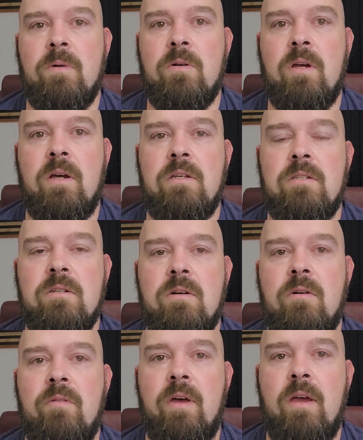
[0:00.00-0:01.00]
Okay,
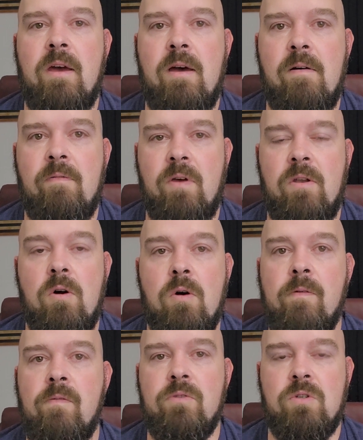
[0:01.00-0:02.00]
so they have an
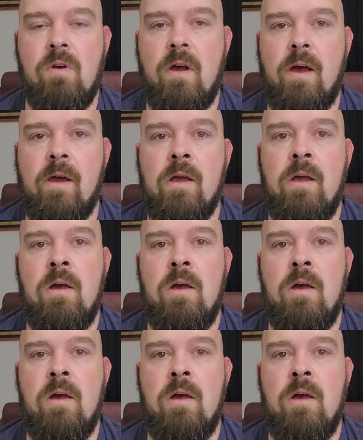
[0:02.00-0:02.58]
oval track